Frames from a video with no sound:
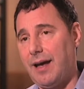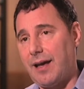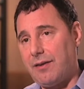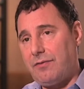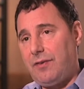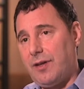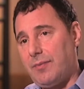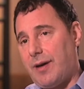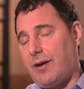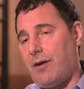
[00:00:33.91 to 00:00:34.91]
I could feel
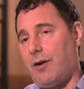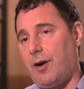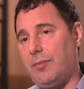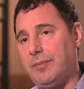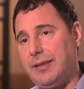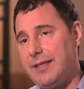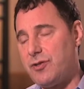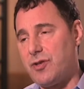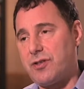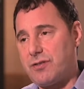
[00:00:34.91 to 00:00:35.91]
my arm,
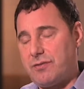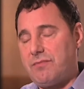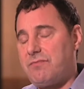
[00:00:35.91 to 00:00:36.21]
just